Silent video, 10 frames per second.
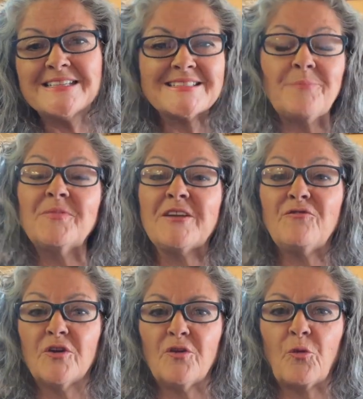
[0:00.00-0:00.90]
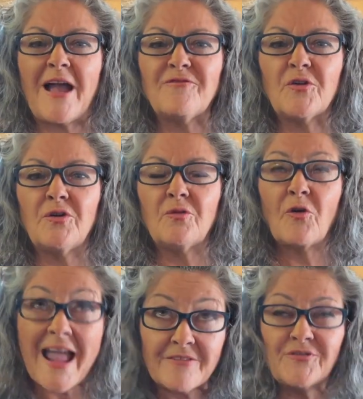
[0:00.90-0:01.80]
something for the
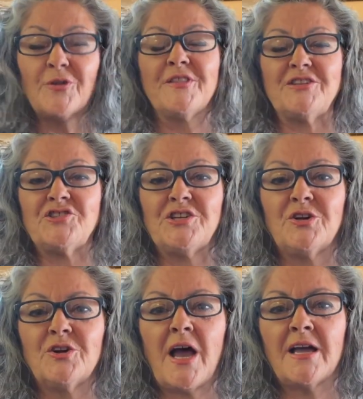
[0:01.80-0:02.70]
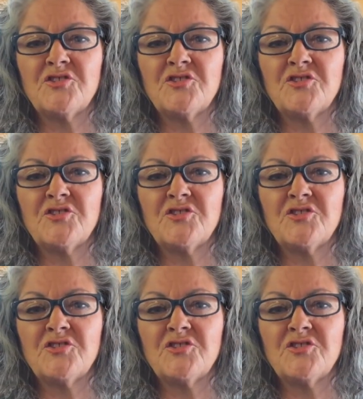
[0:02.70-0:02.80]
raffle this year,